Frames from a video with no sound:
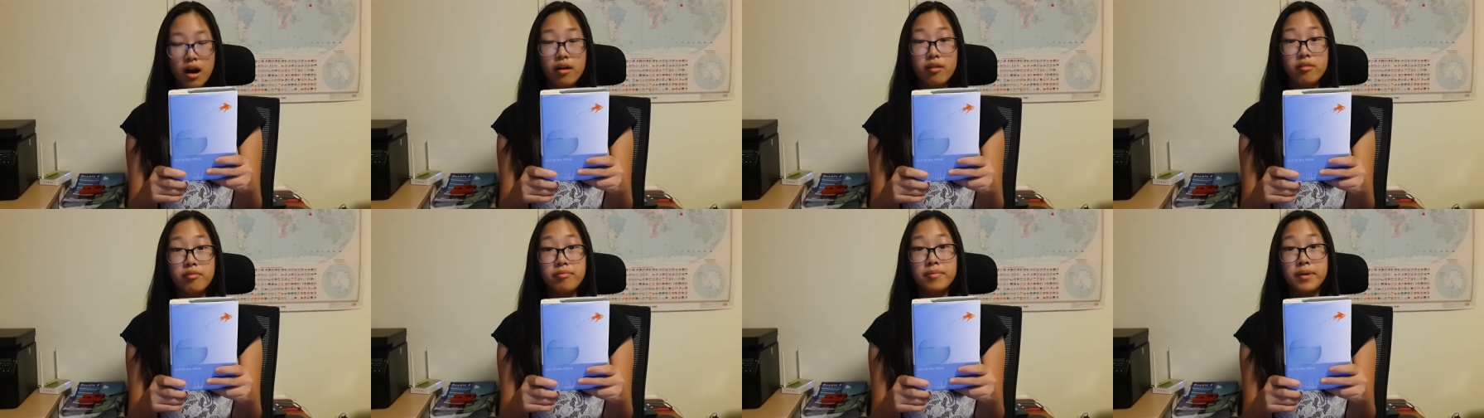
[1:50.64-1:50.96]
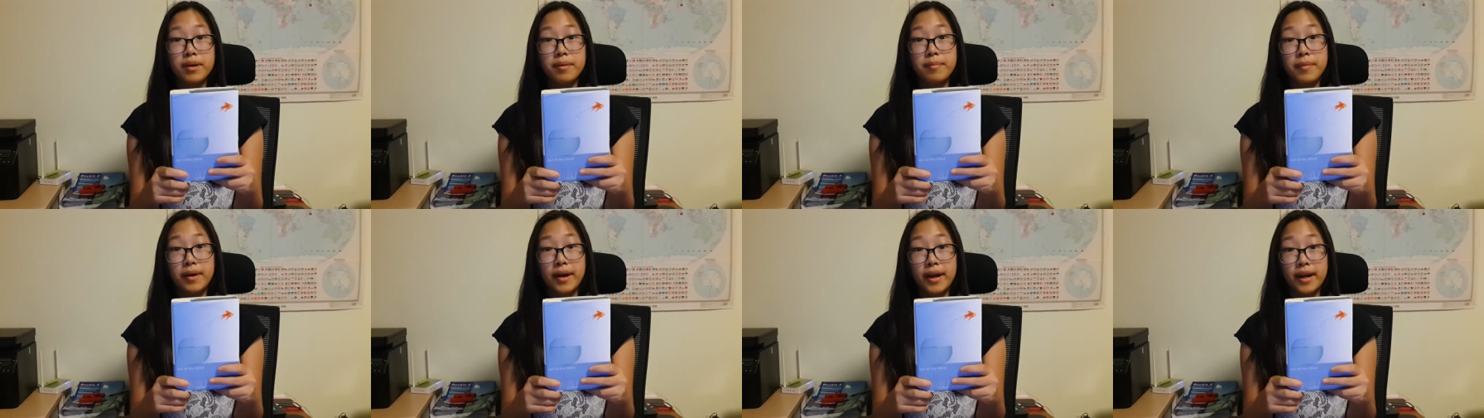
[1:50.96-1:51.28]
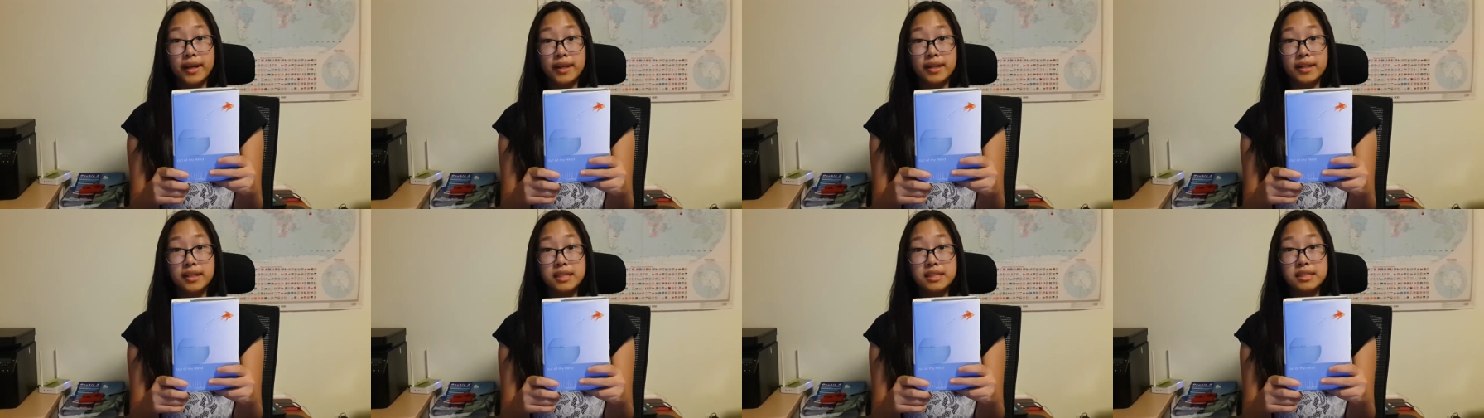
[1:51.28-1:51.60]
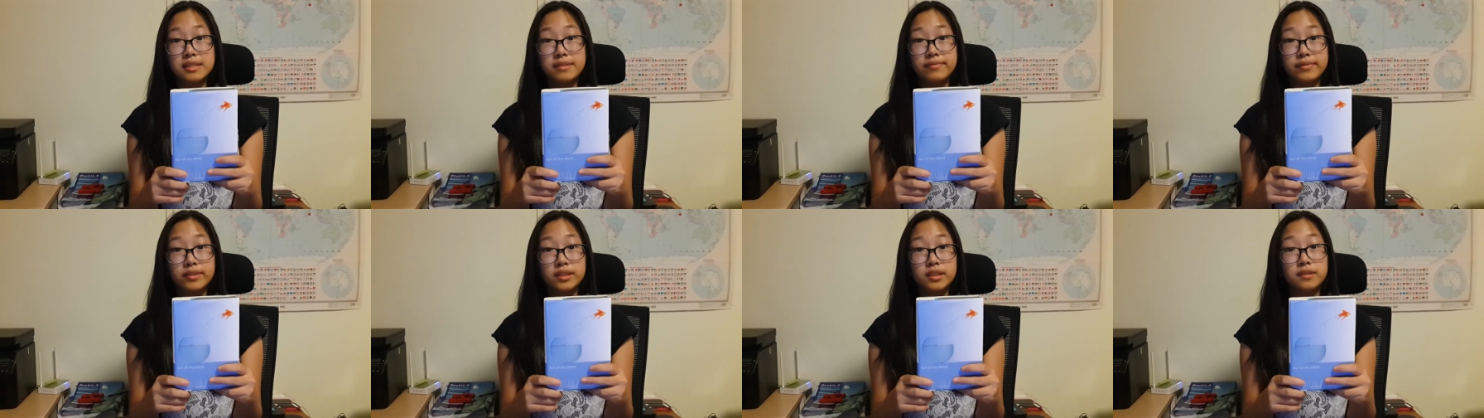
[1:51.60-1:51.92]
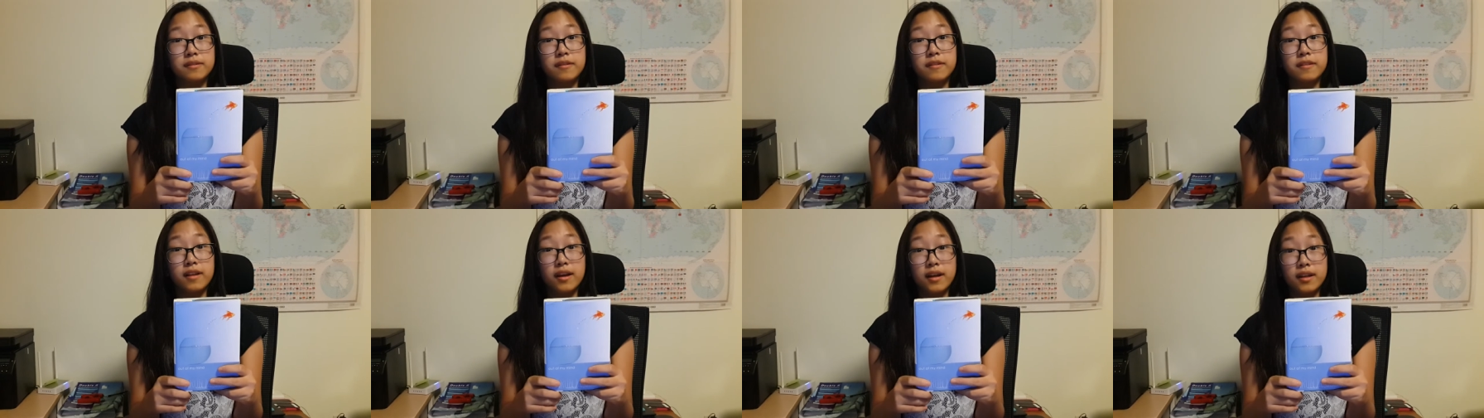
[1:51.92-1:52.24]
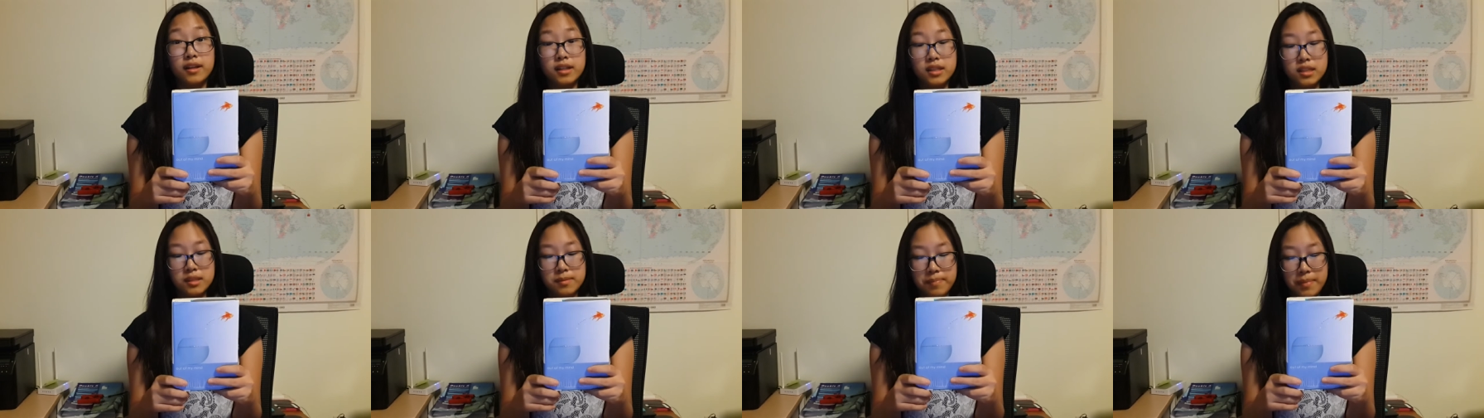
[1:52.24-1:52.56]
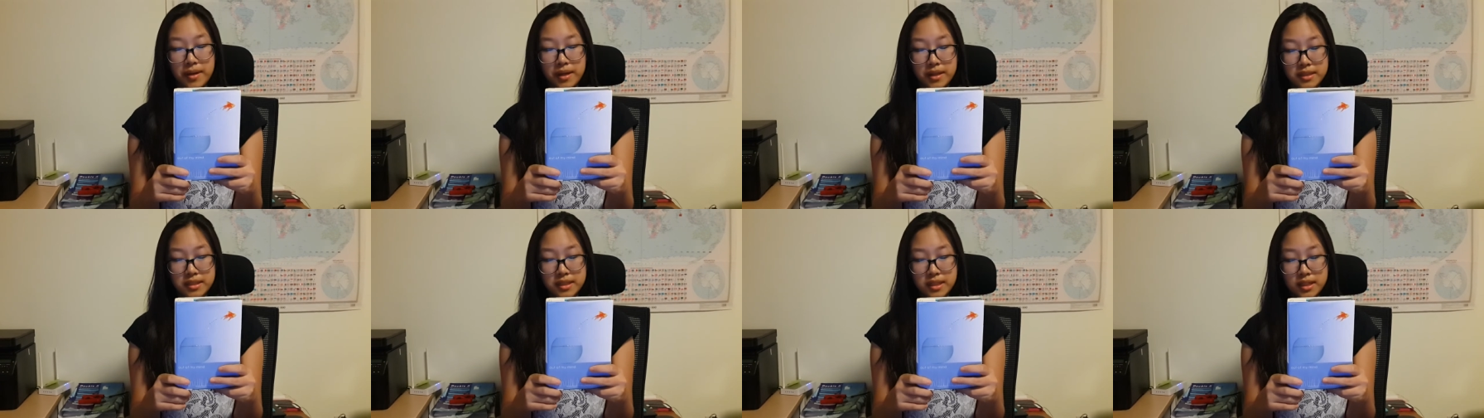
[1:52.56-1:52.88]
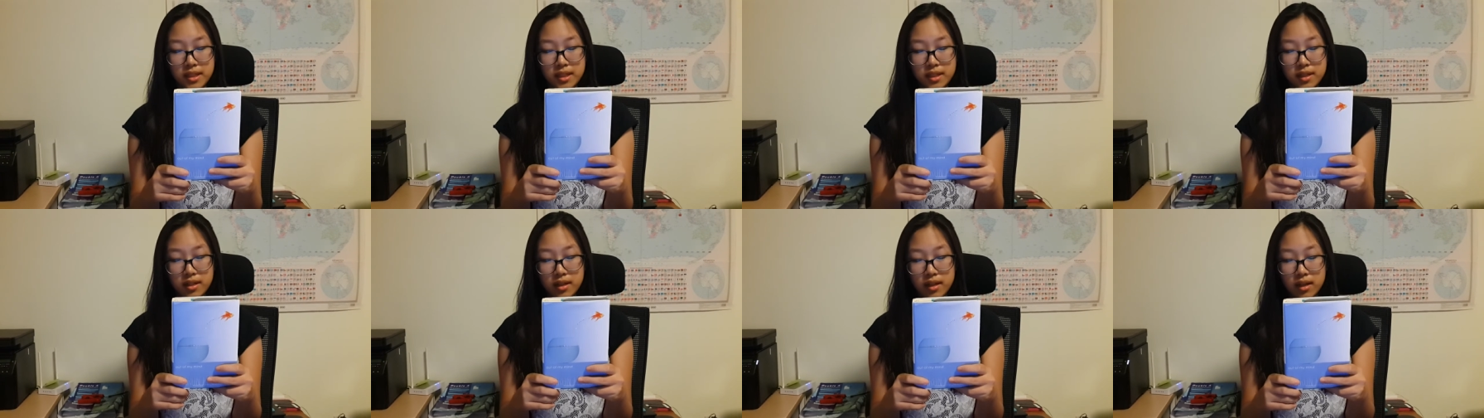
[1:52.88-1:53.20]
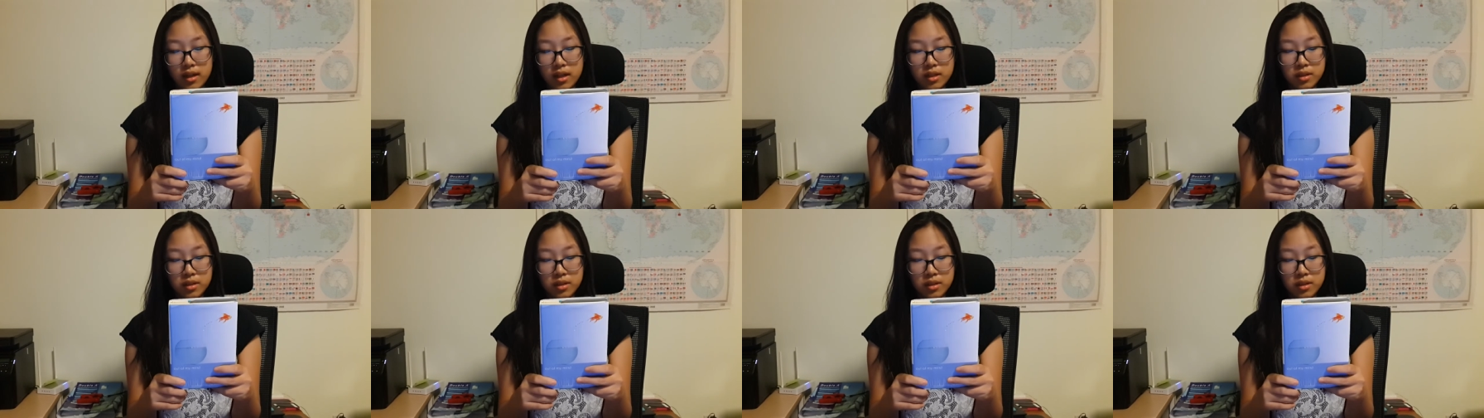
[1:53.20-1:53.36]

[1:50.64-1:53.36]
Out of My Mind is filled with unexpected